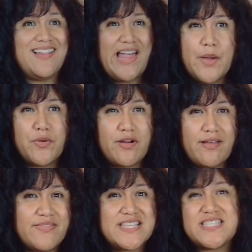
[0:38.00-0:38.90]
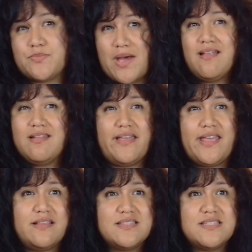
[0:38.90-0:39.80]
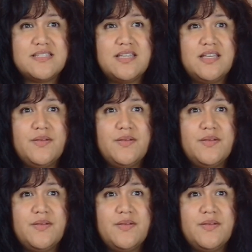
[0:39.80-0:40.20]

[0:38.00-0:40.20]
glamour of the spotlight.